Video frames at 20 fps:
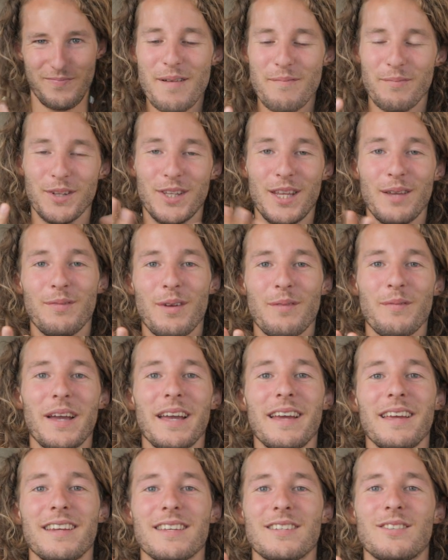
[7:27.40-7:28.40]
But tip number
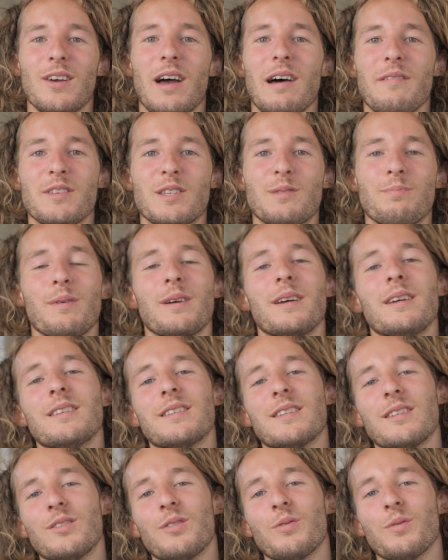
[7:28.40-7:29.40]
8 is to have a
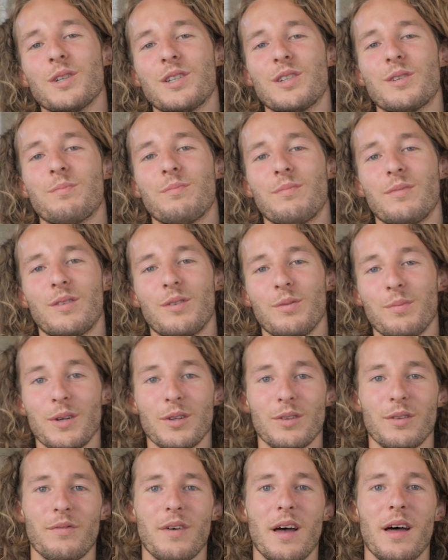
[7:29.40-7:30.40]
space into which to
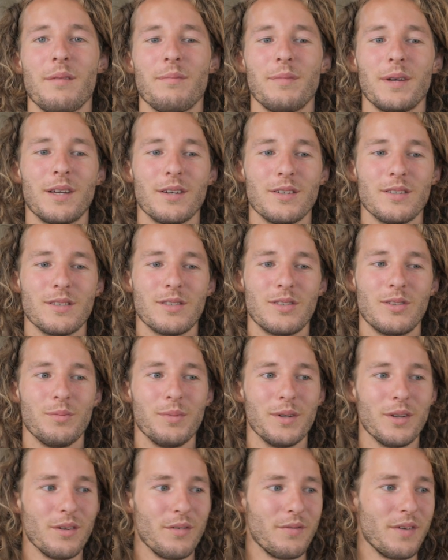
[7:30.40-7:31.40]
build the van. Because to
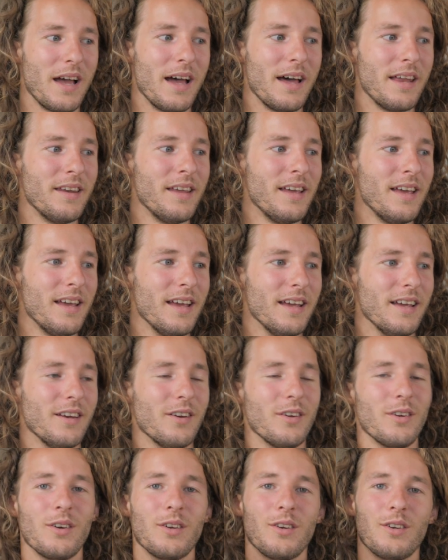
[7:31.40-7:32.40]
build a van,
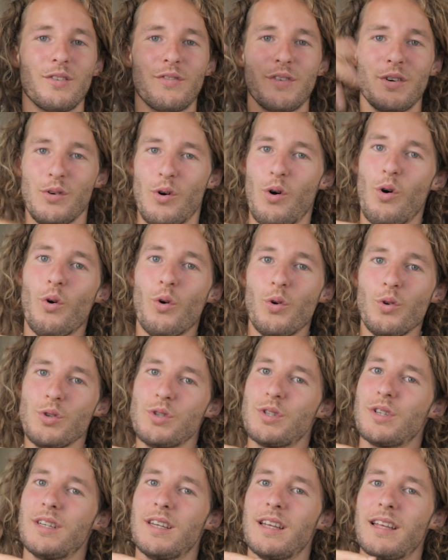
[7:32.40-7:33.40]
you're going to drill
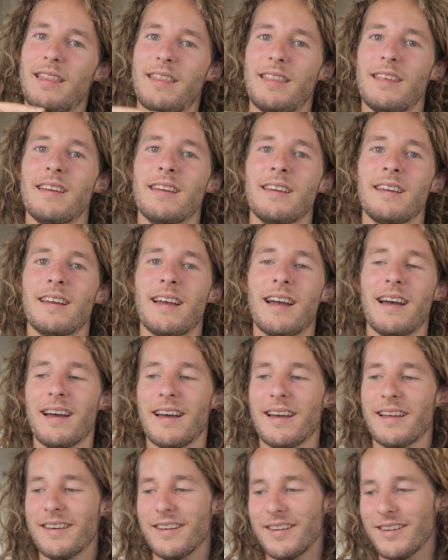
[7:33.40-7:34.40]
holes in that thing,
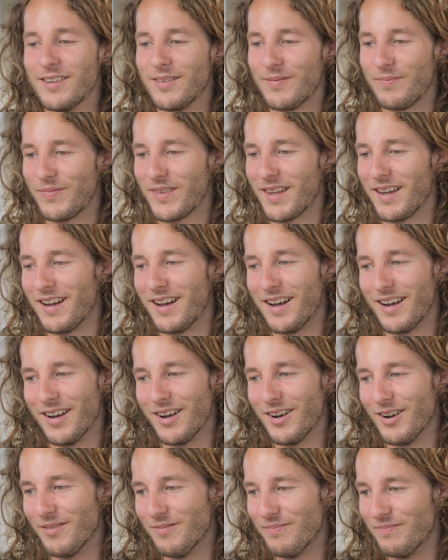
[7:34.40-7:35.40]
and
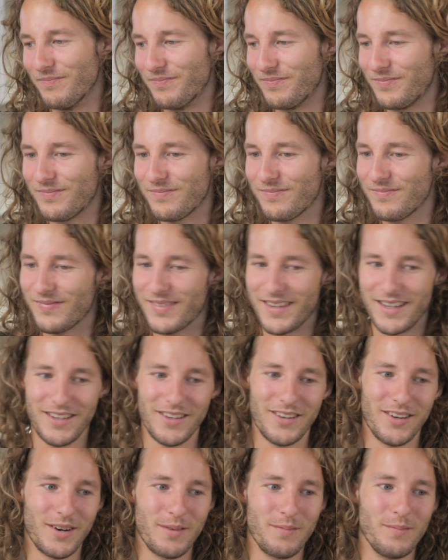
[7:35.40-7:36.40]

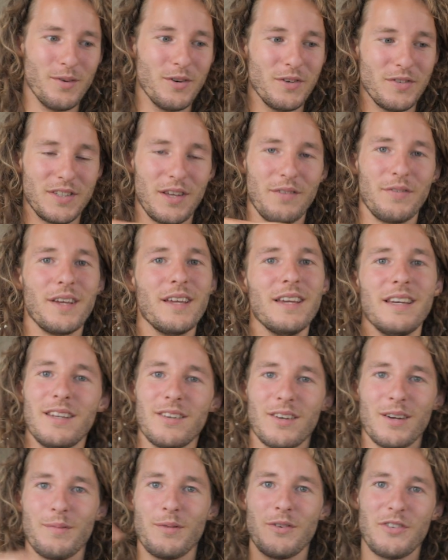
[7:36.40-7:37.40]
you're going to move stuff in, you're
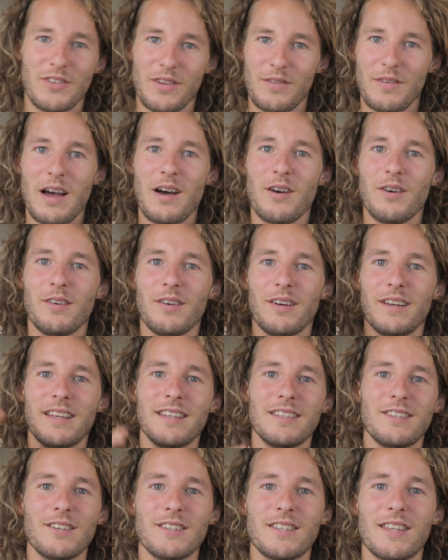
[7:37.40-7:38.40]
going to move stuff out.
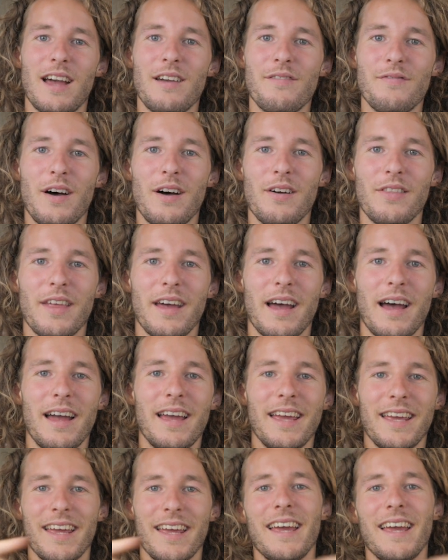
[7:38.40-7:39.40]
It's just, I found that
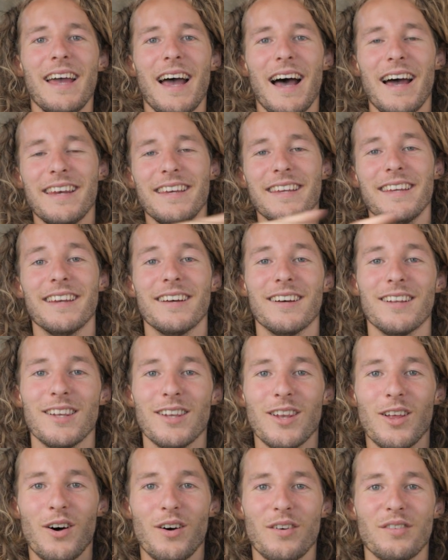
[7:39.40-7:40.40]
I needed a
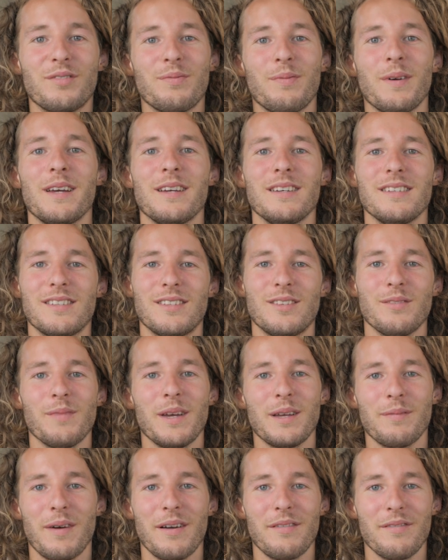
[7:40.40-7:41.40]
lot of space to
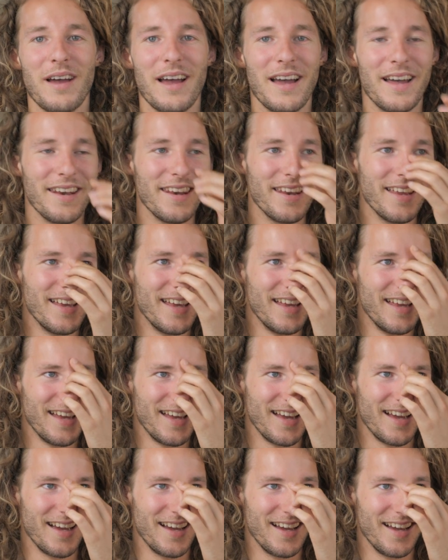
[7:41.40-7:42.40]
make my van.
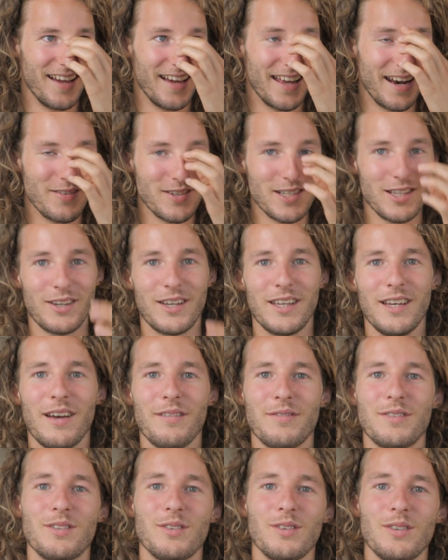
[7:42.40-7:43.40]
And I was lucky
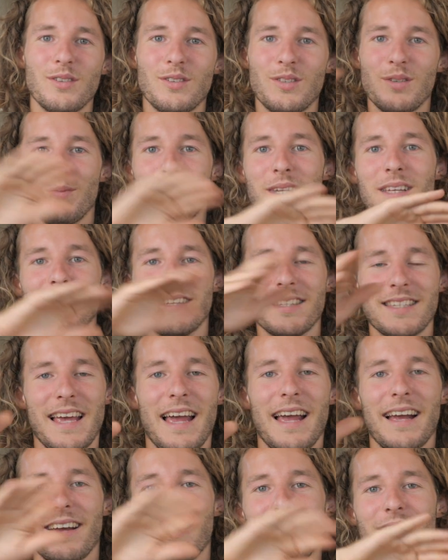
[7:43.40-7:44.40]
enough to be in this
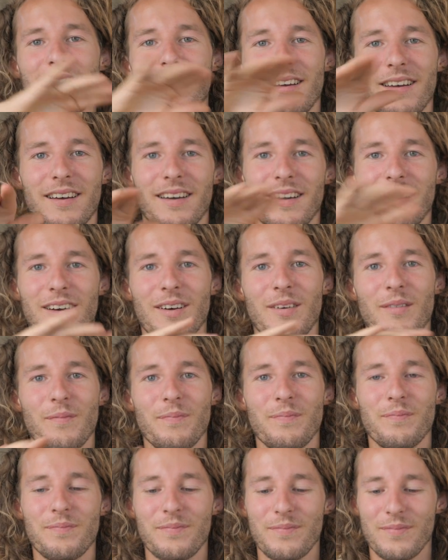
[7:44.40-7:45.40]
hangar.
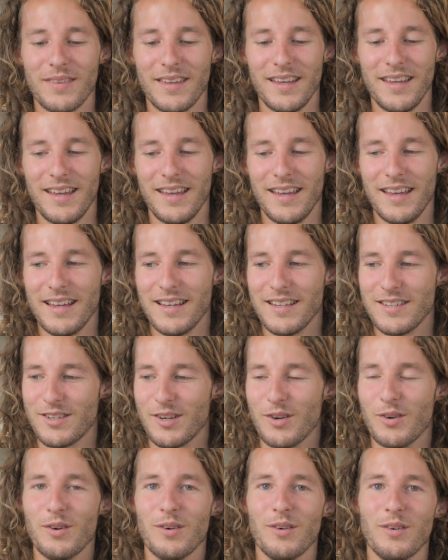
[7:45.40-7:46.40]

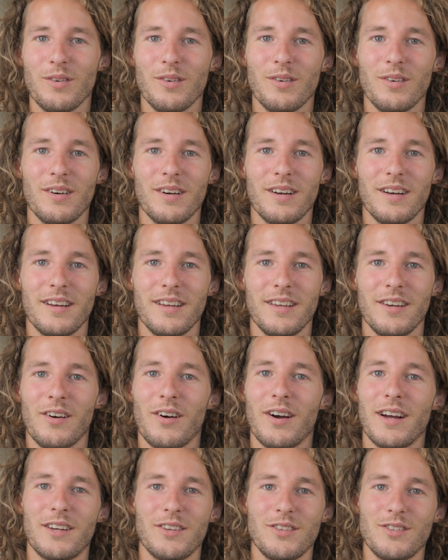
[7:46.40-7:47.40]
So,
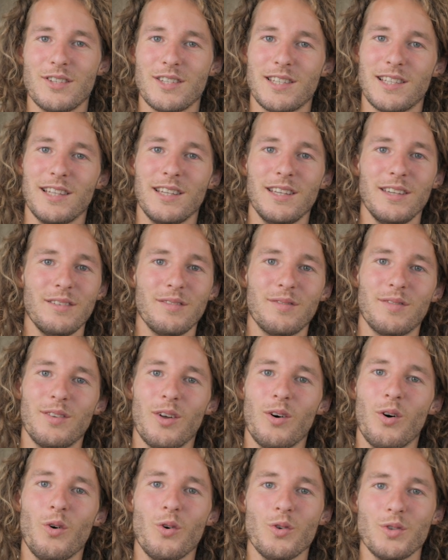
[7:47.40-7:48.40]
I could just leave
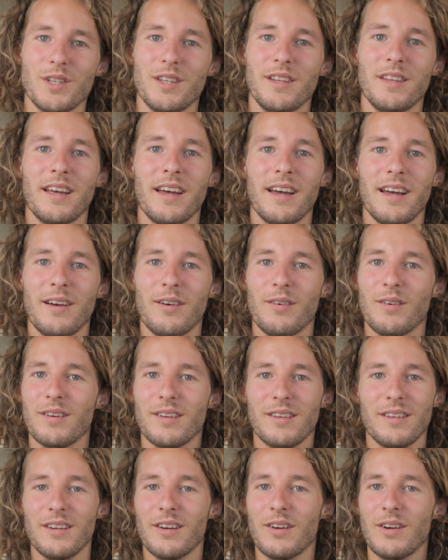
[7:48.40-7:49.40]
the holes in there,
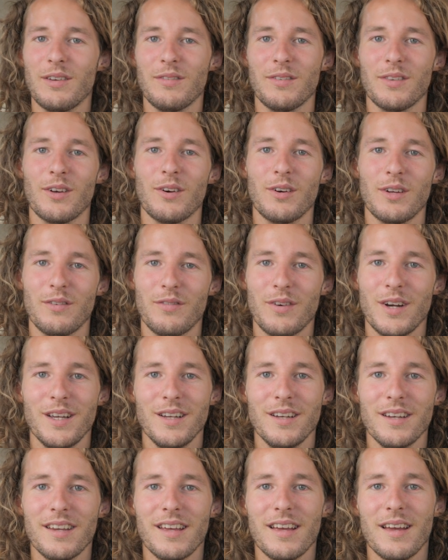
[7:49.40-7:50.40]
even though it
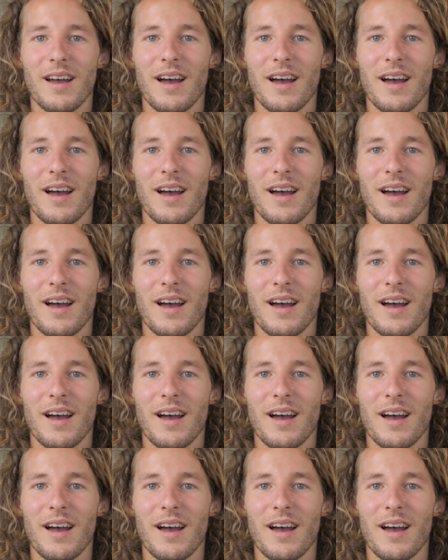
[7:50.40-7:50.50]
rained.